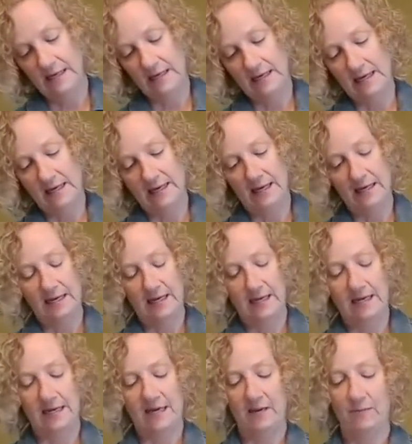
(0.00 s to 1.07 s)

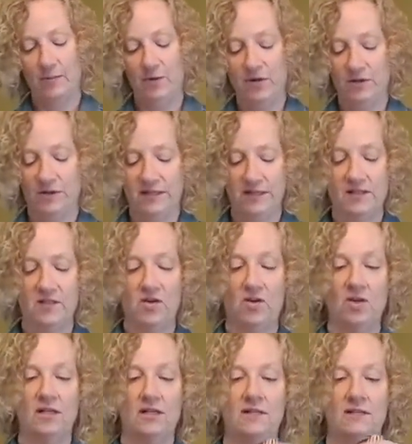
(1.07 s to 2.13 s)
and I put this
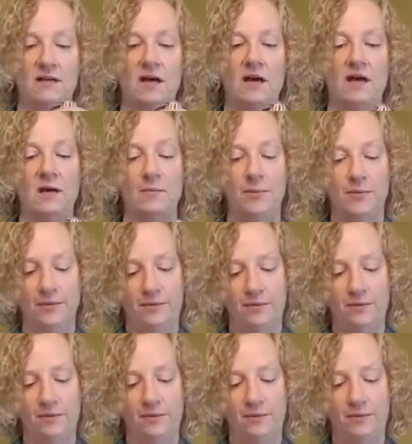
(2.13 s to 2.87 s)
on top.